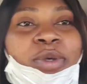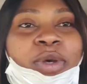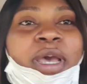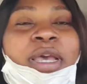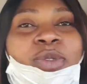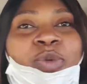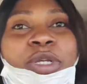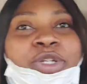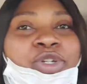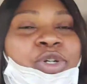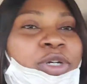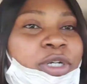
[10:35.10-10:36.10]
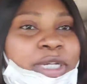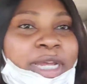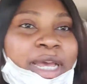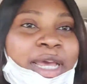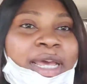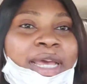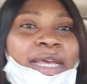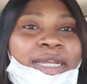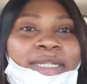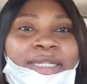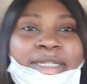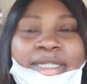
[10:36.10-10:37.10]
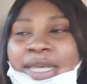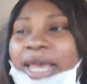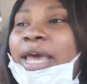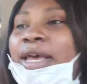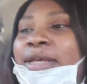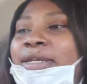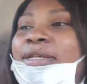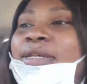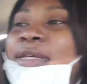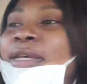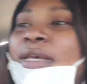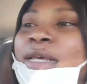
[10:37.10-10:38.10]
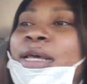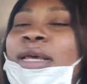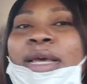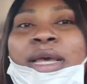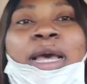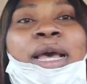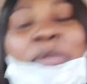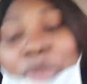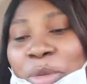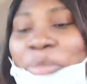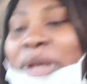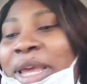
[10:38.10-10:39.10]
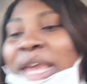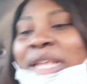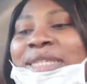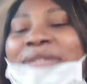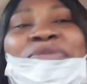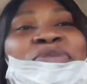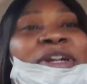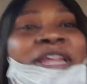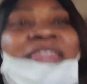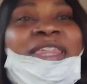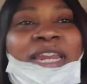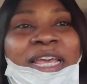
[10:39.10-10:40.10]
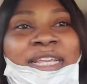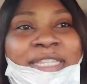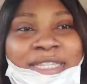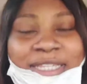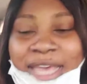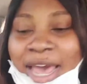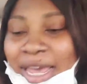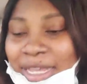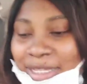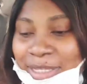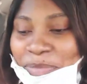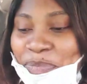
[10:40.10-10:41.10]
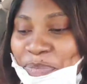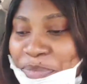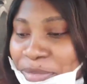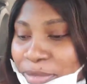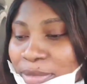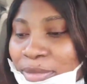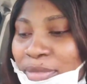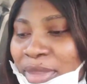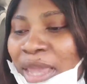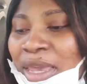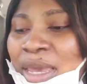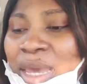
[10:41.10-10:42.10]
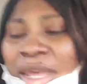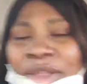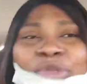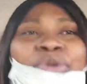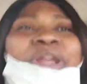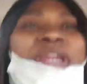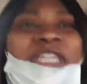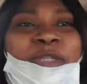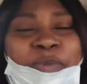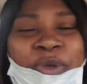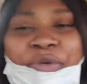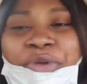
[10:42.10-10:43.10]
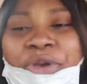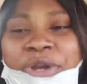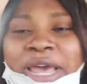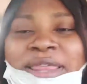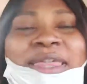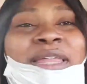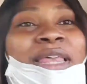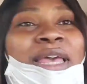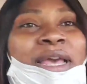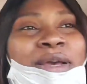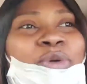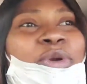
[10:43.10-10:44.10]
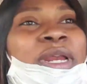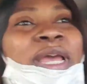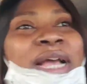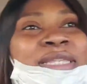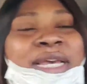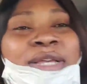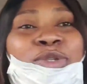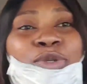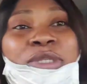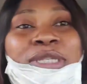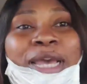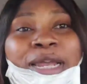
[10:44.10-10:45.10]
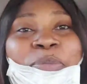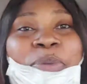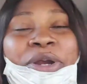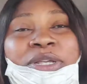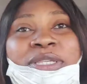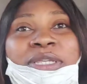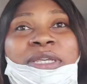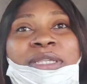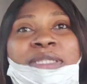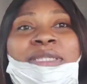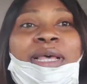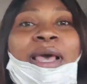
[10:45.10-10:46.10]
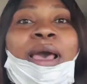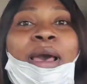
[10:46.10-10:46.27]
guys, we're done. And yeah, I'm number 8. Funny thing is, guys, during this period, I think they only attend to 10 persons